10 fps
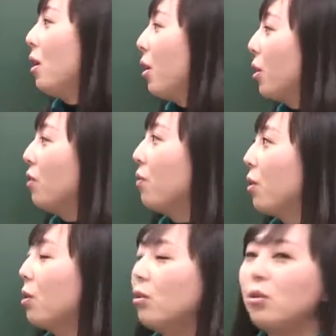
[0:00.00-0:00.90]
hard for
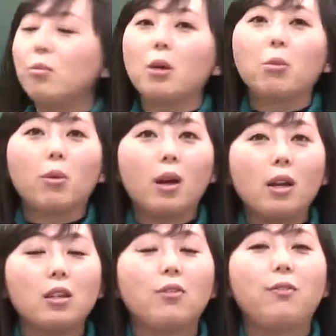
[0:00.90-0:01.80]
you to
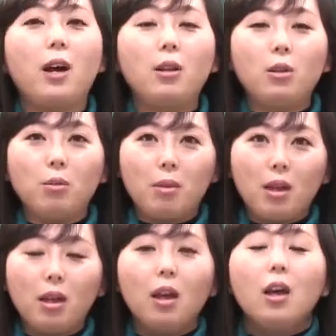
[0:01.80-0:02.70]
memorize and follow
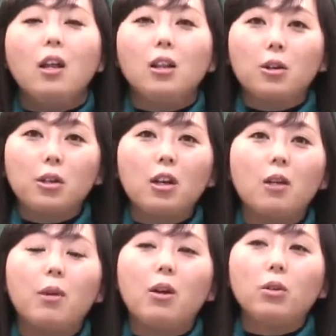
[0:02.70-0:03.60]
me learning
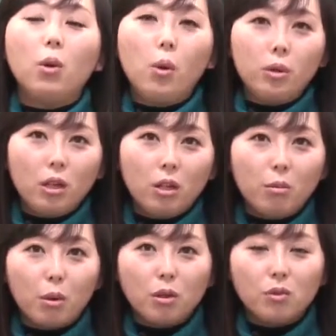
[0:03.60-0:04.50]
about all the
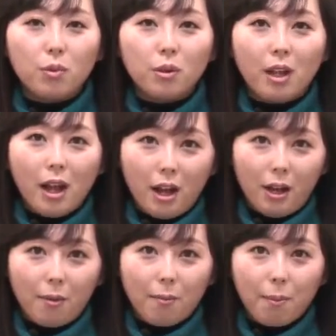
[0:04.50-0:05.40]
numbers for
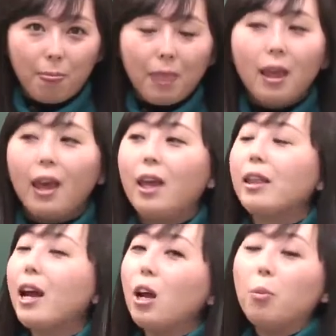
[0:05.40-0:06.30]
time.
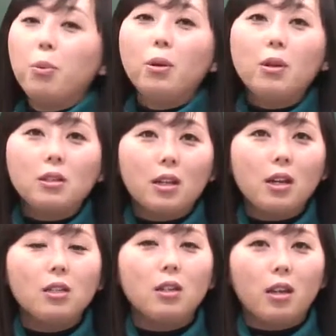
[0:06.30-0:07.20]
And I
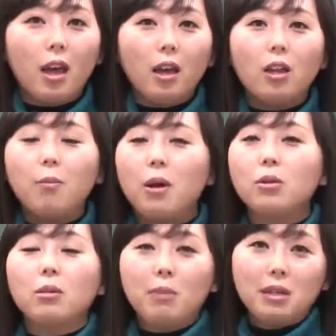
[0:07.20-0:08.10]
apologize again
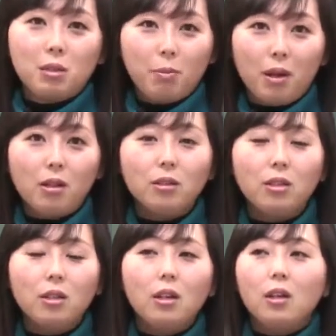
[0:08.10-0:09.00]
about the misspelled